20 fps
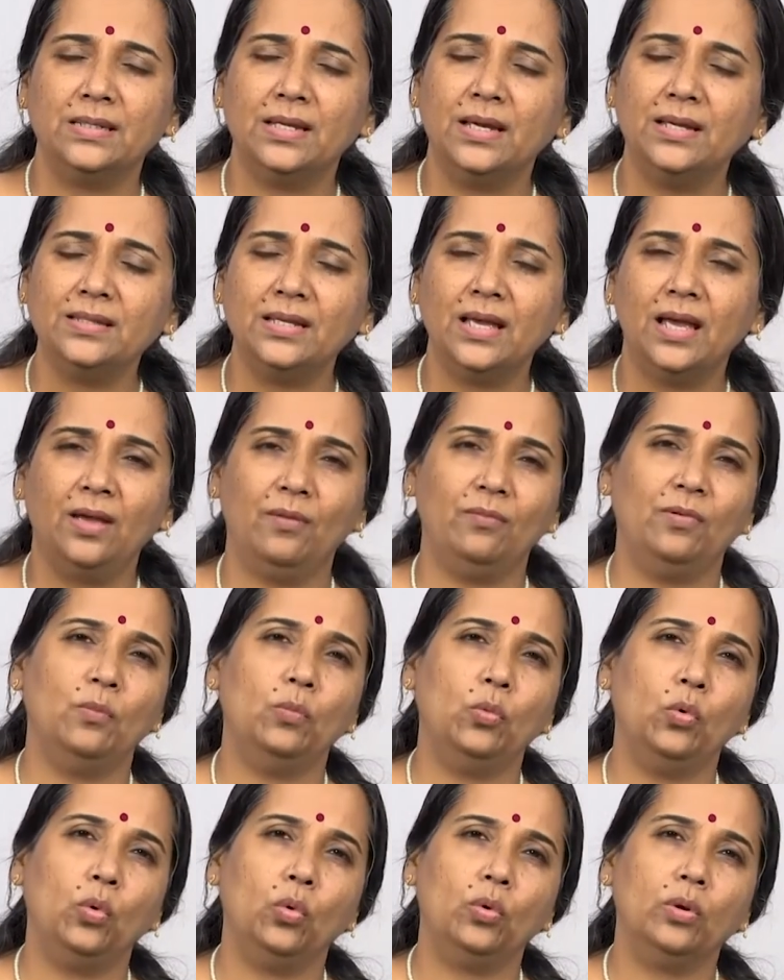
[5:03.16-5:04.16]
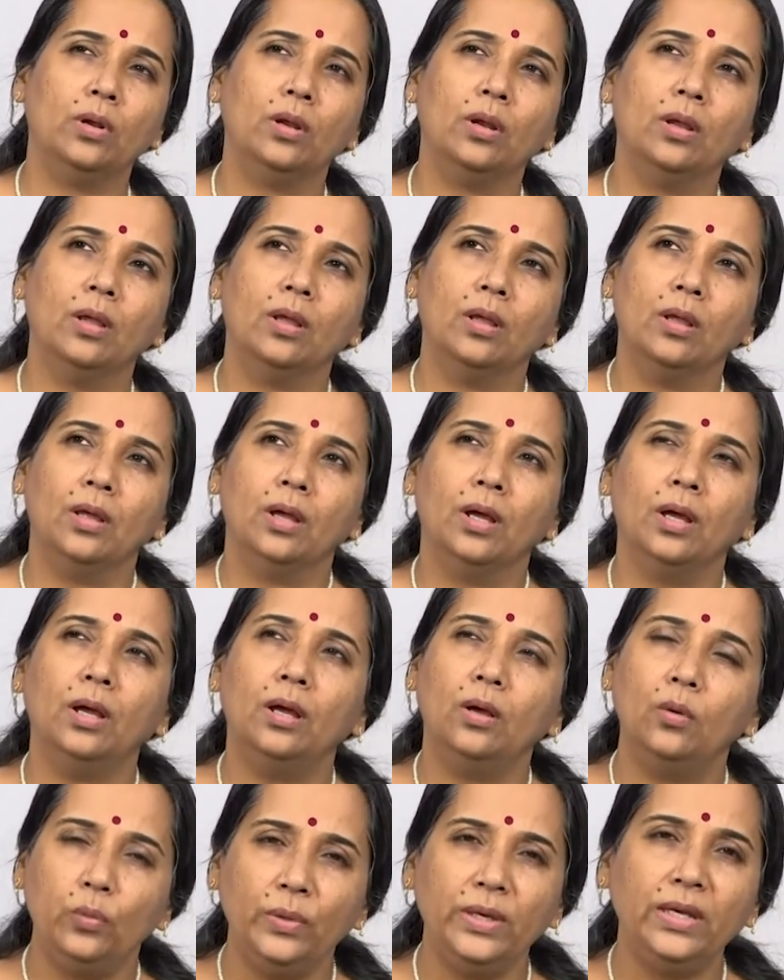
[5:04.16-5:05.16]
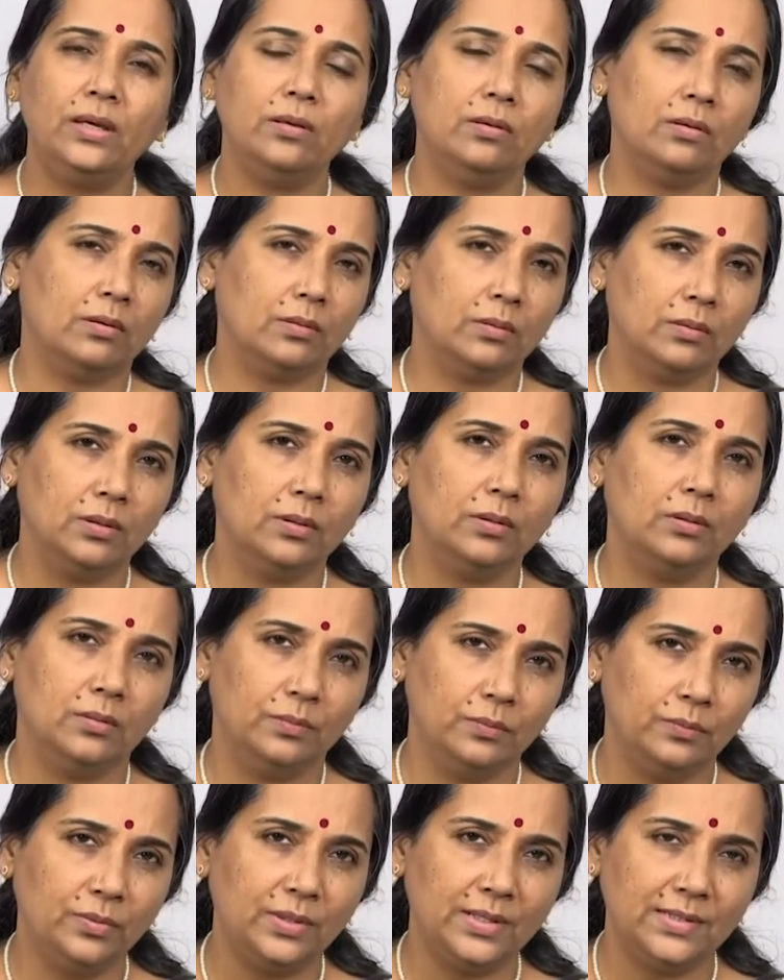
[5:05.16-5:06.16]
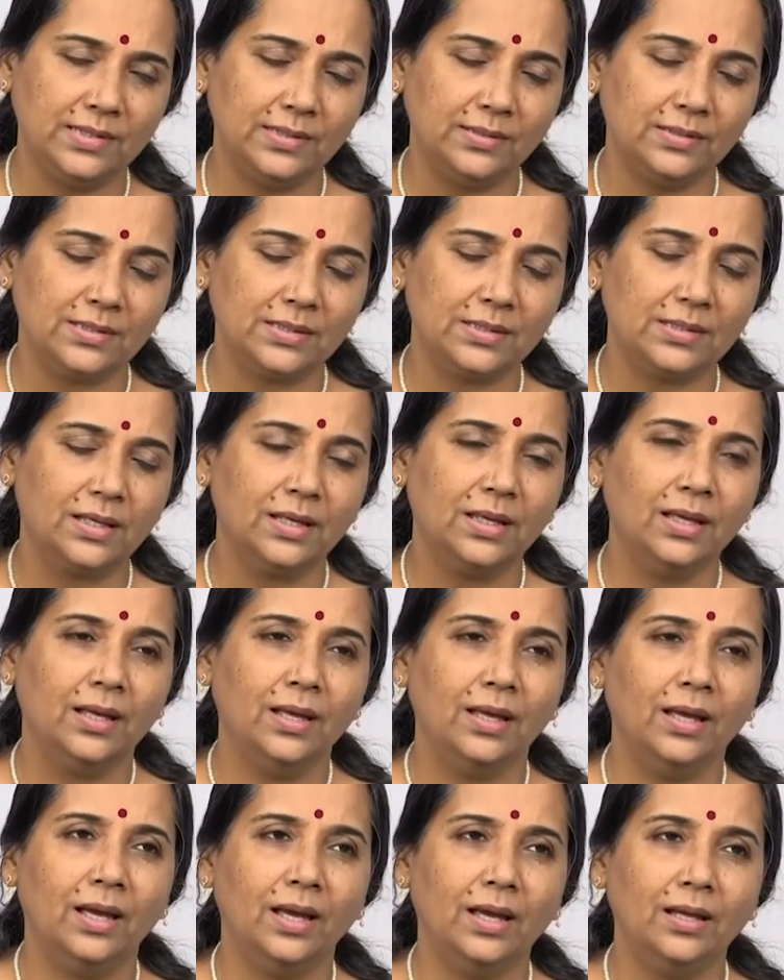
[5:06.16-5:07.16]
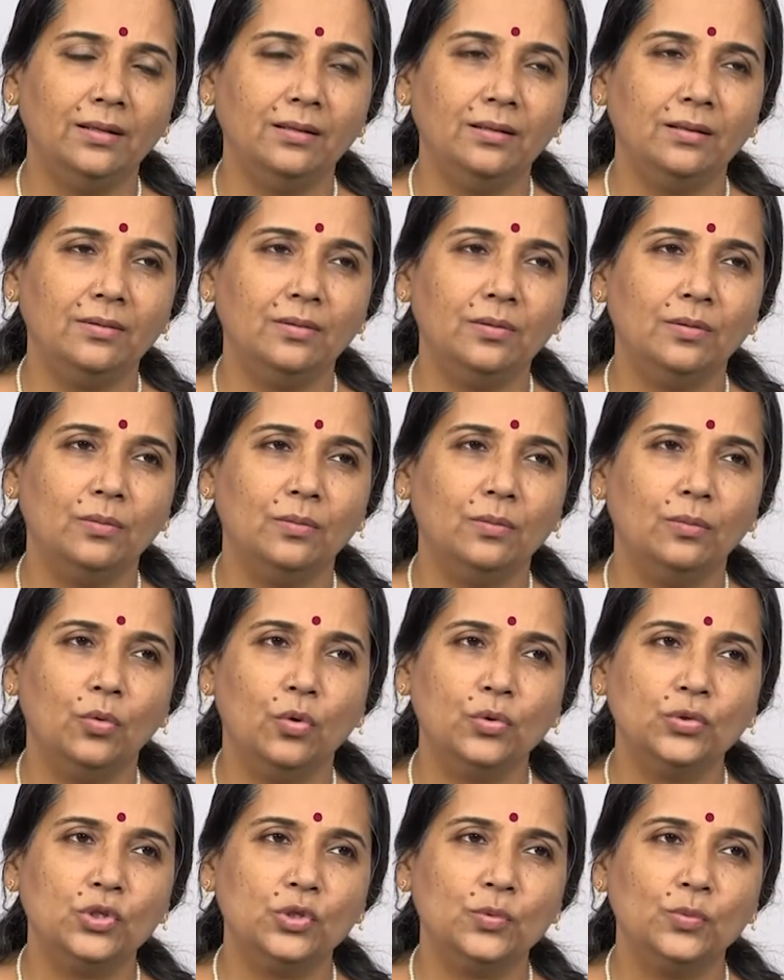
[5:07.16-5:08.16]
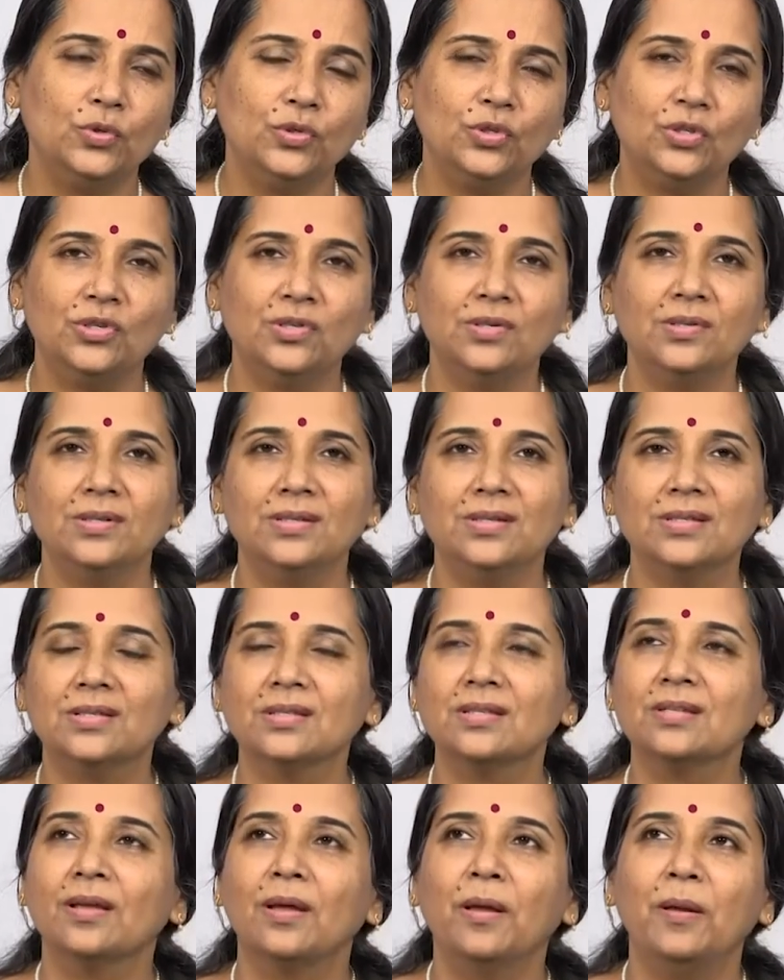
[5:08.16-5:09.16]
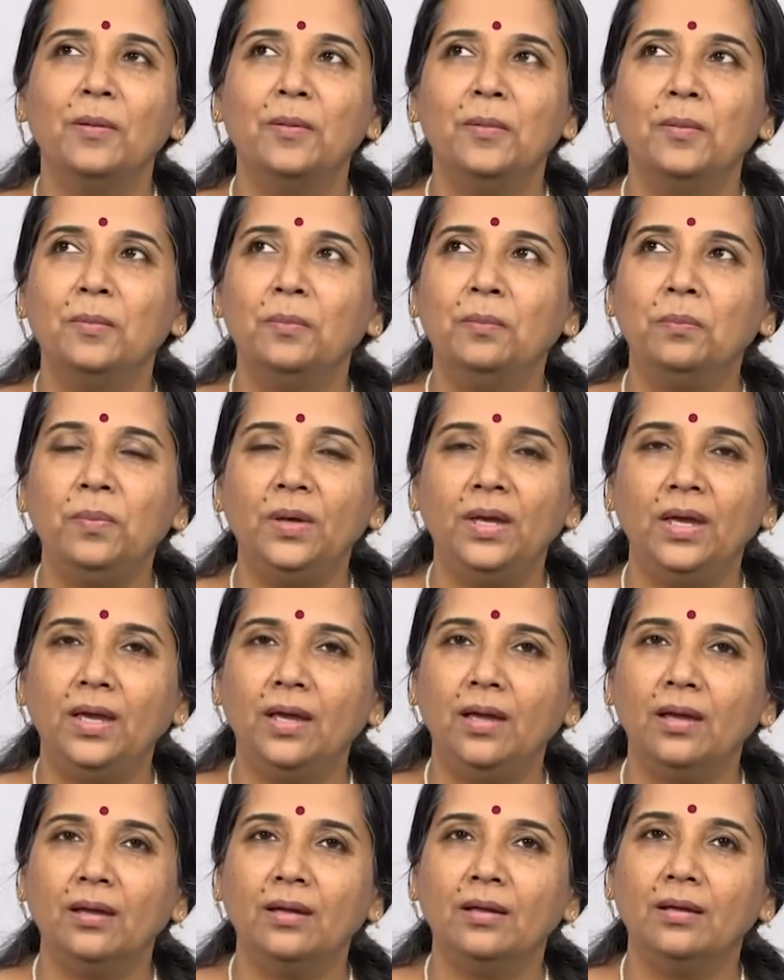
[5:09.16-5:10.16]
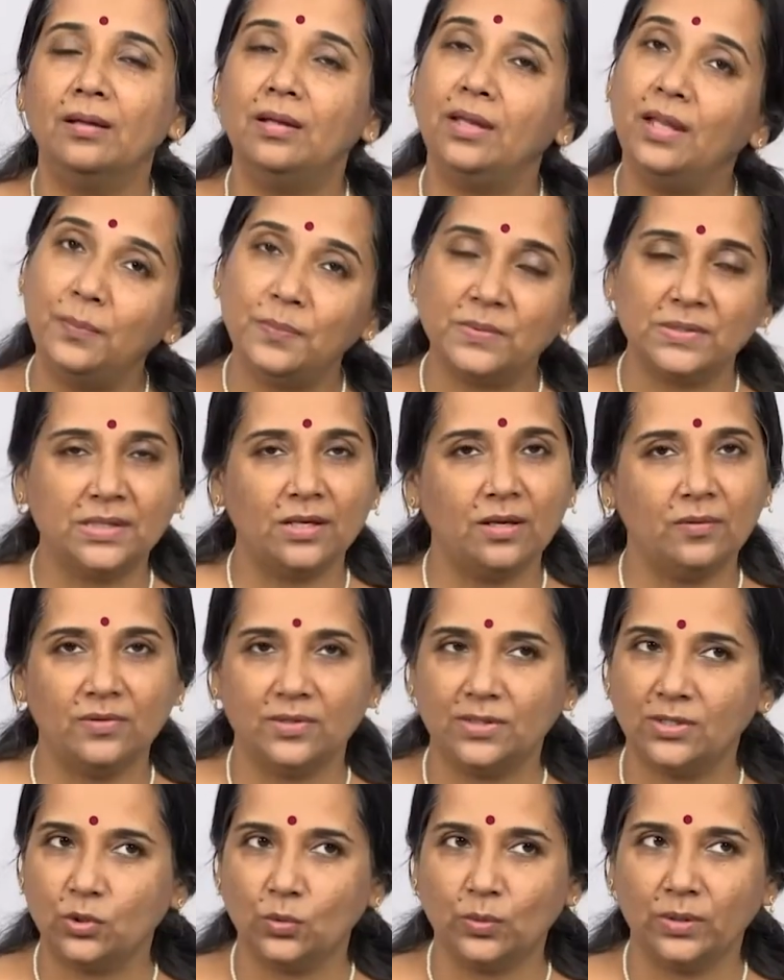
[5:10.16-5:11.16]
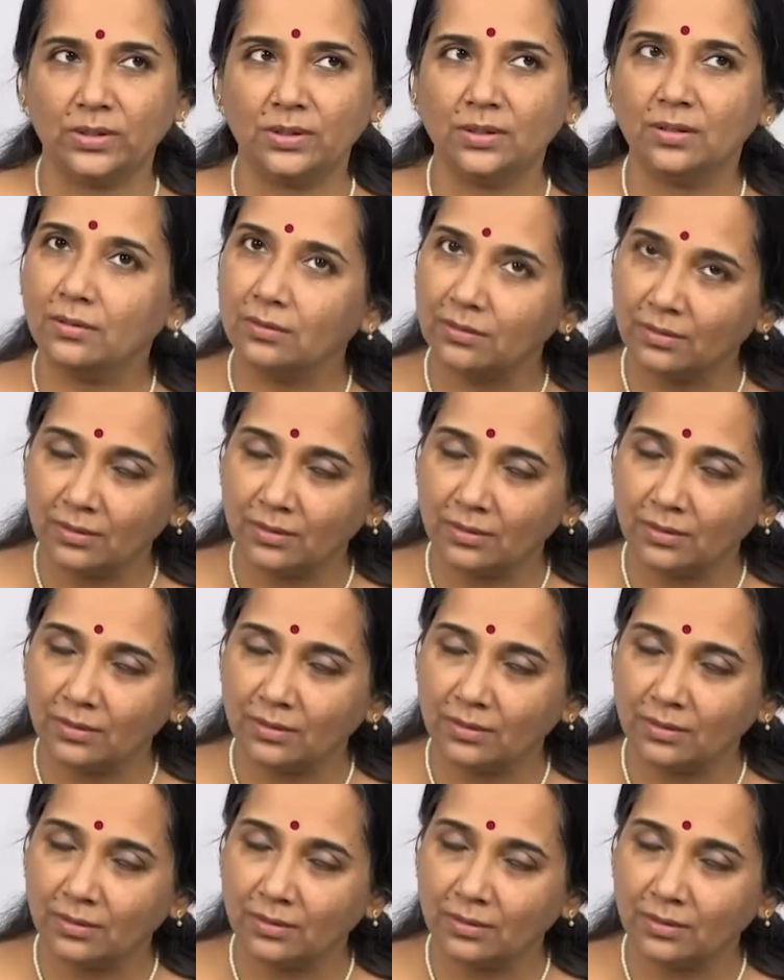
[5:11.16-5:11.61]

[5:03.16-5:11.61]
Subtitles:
have a more, a weaker presence, and most musicians pay lip service to it.